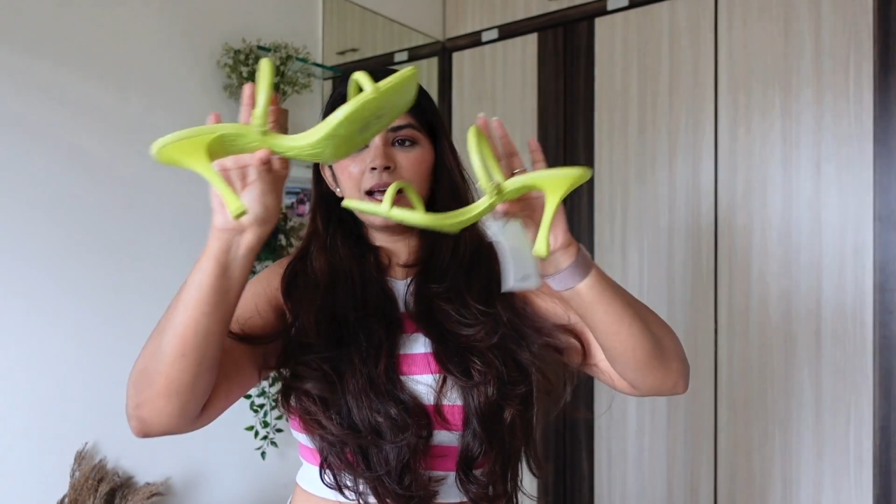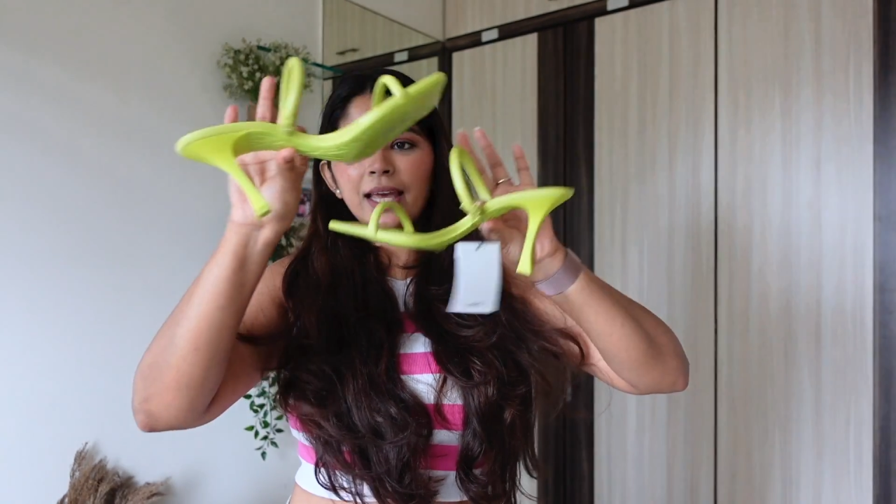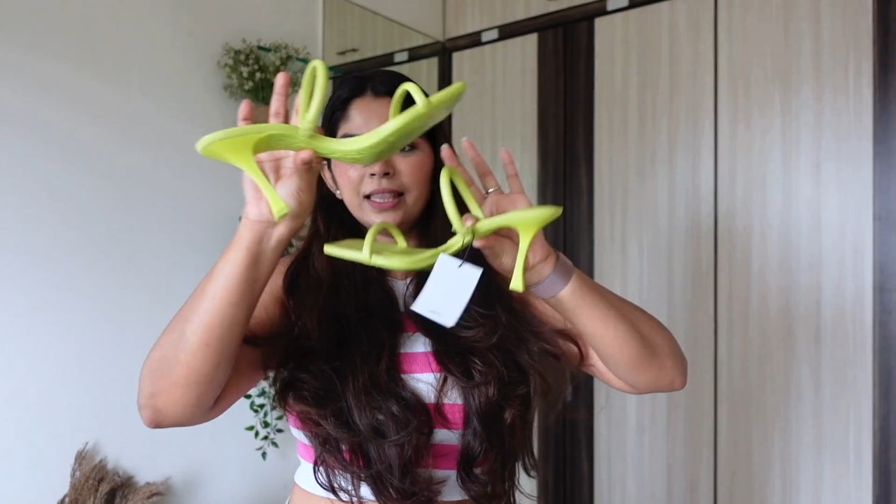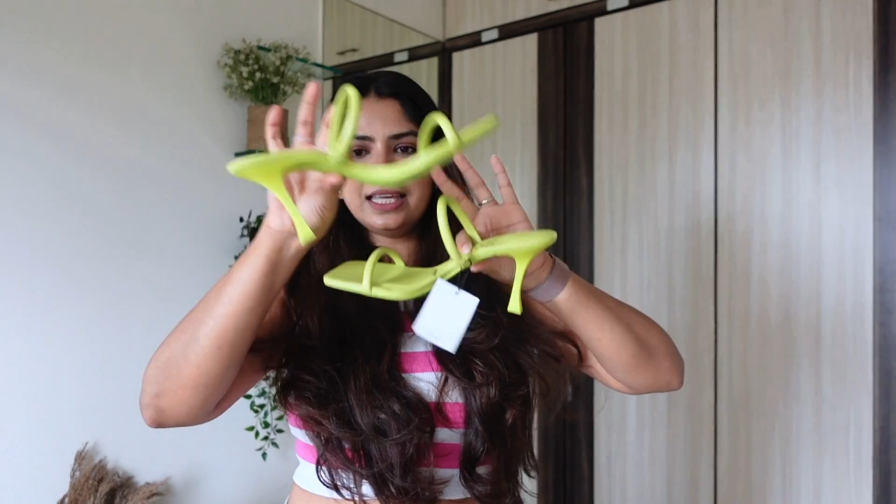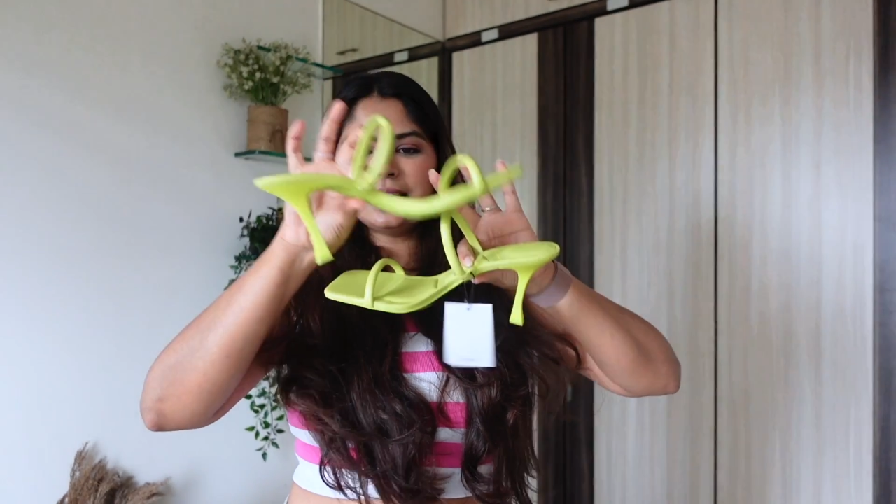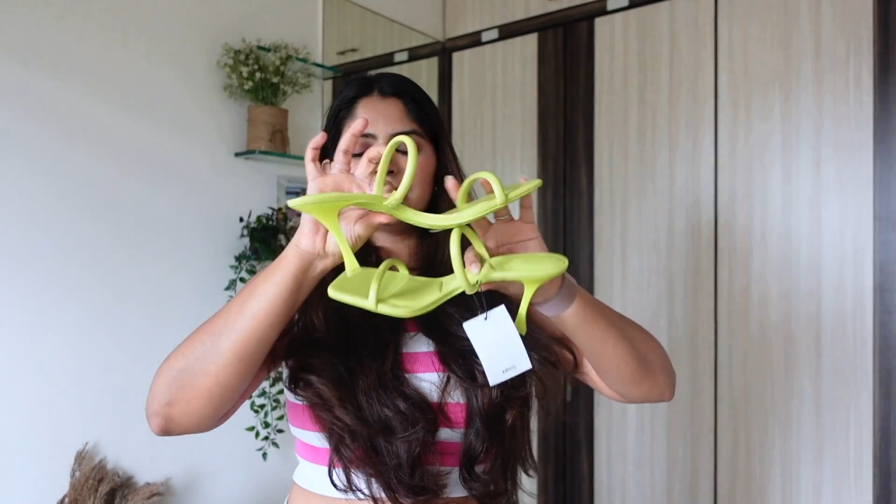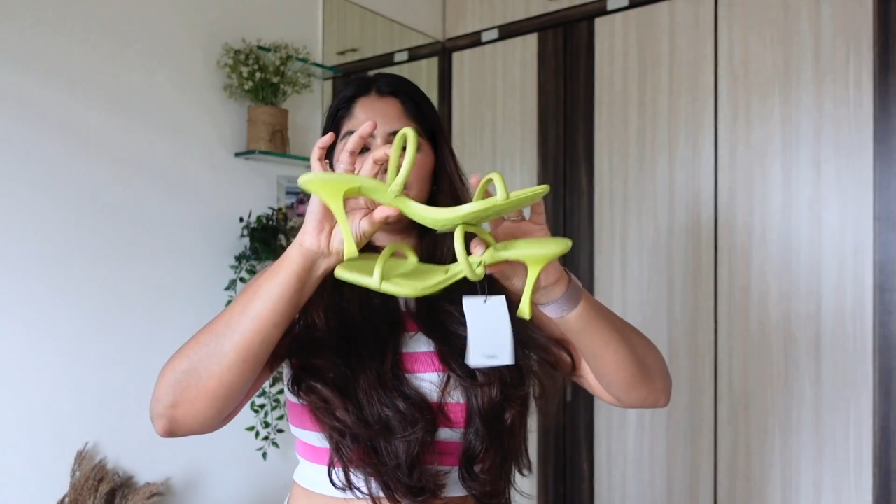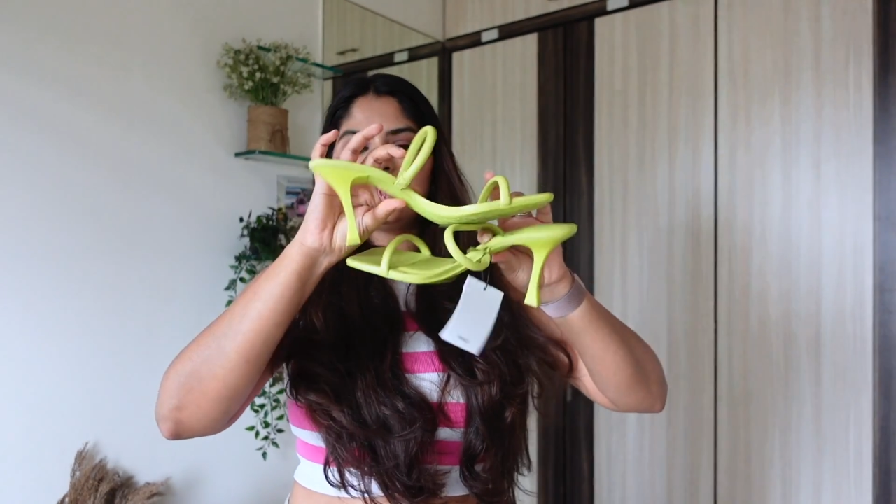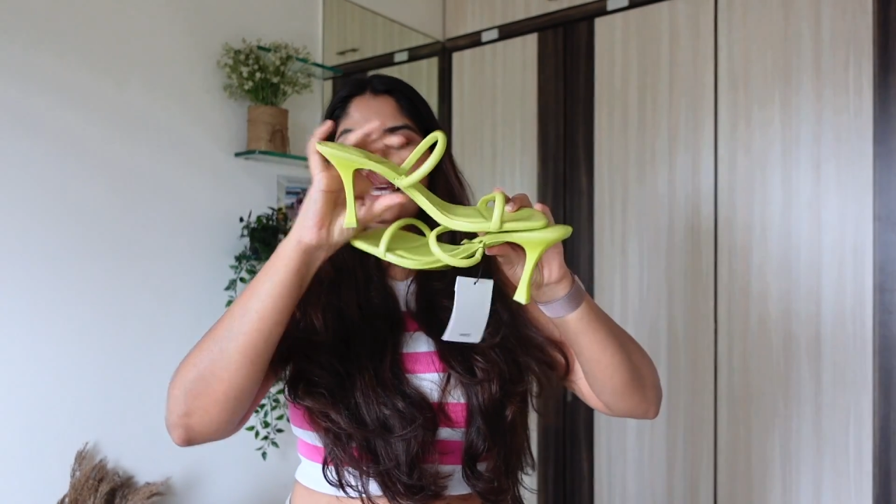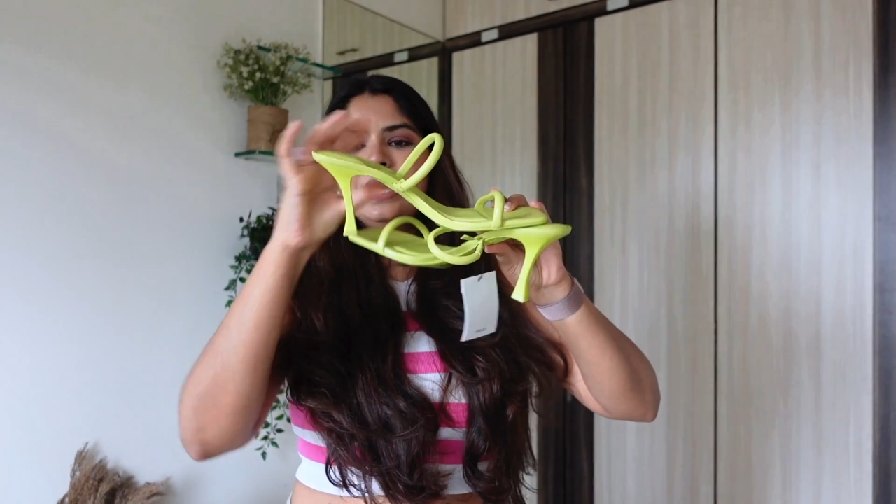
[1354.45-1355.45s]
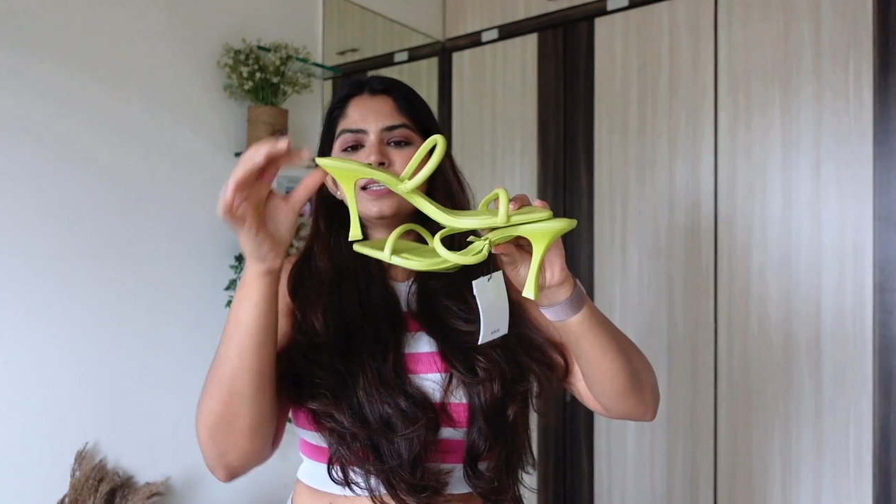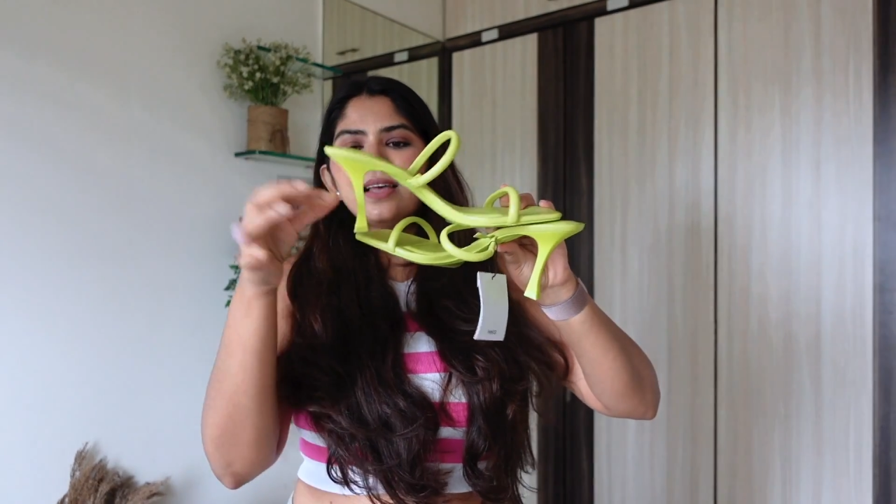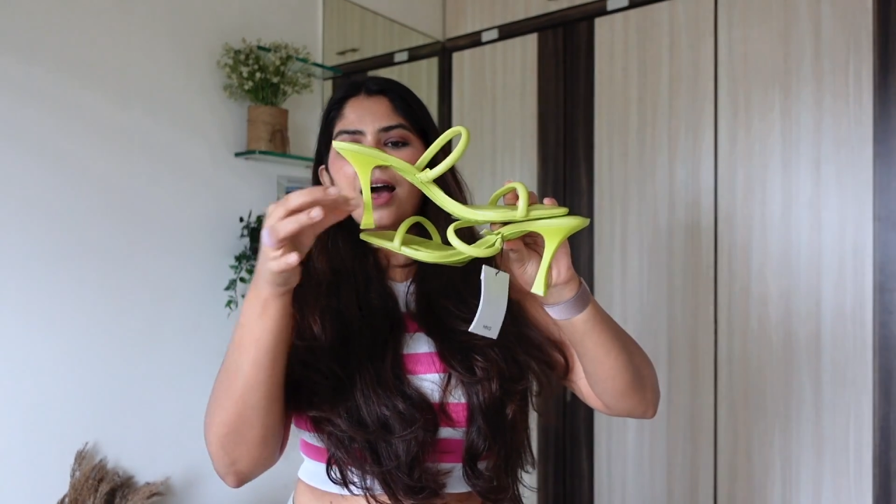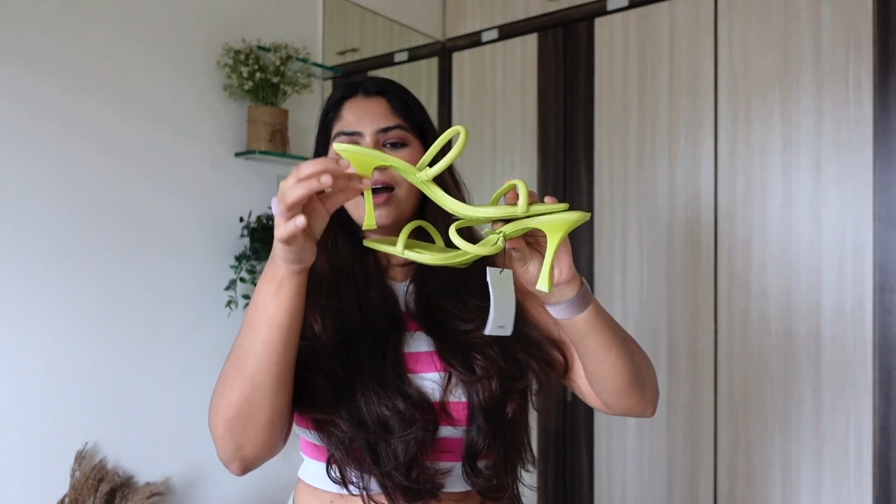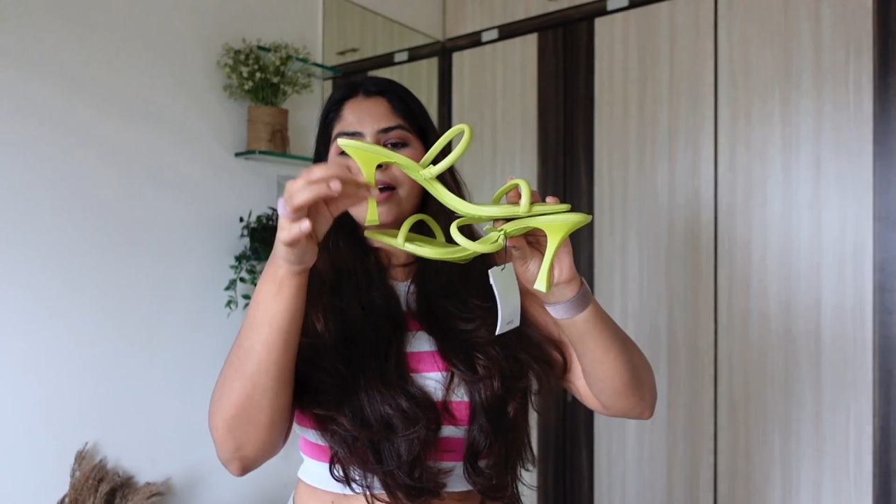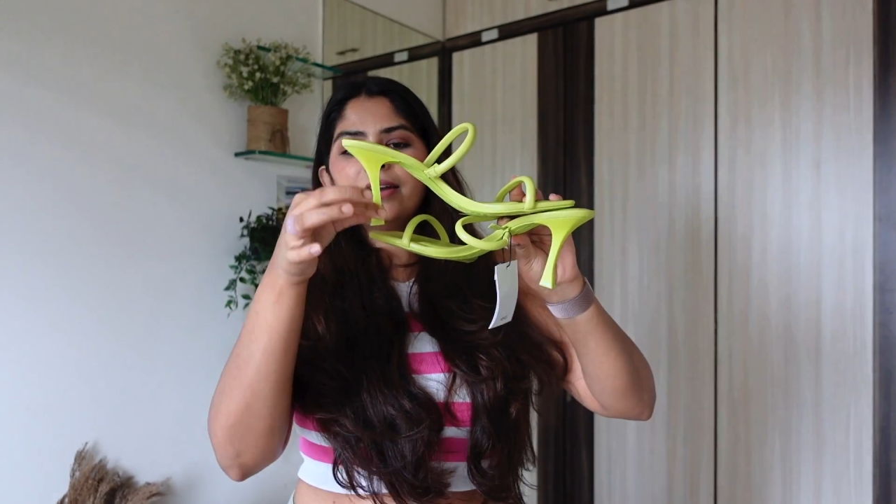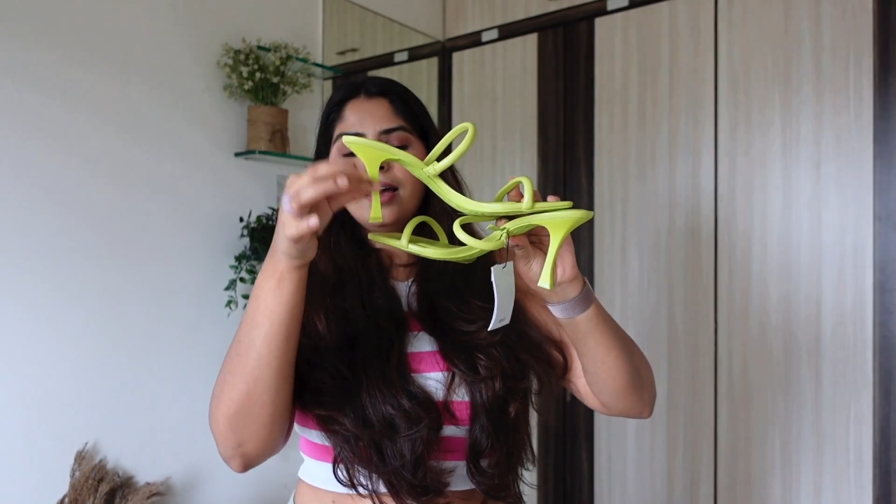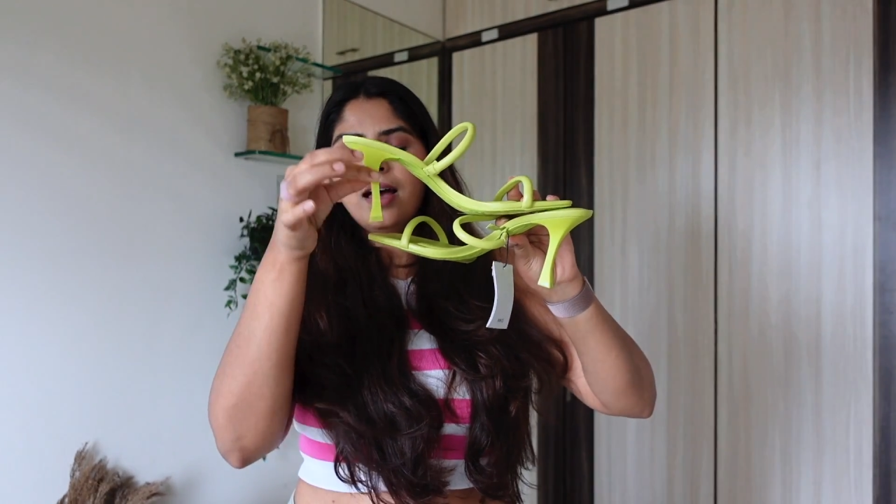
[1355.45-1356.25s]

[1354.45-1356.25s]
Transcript: Again, these heels are